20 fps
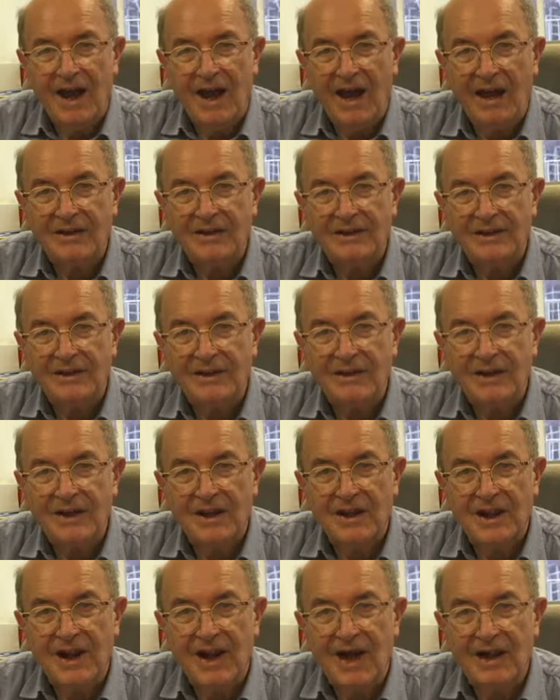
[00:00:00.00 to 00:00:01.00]
And
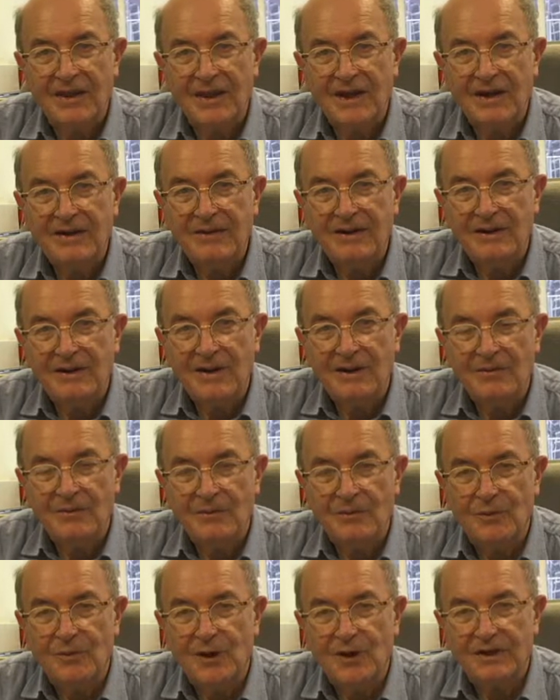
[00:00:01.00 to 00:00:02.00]
I then
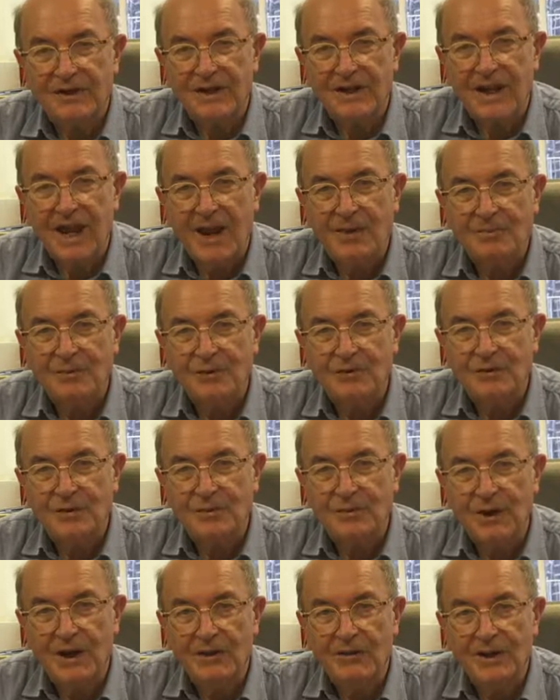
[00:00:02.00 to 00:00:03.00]
worked in Cambridge for
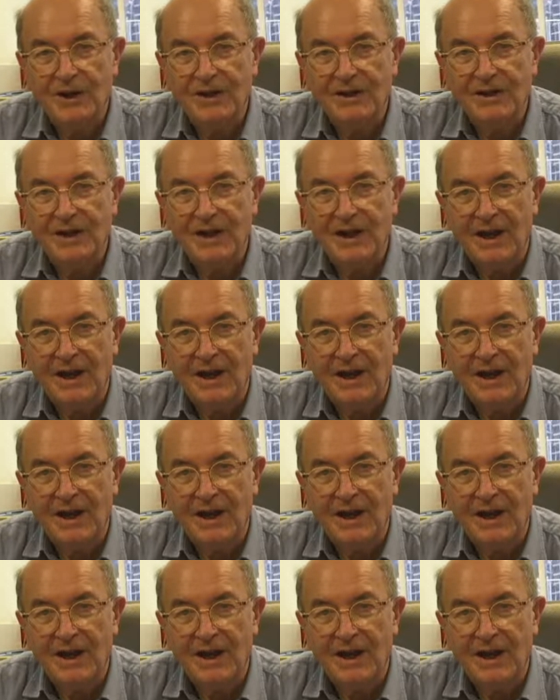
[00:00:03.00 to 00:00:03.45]
a period,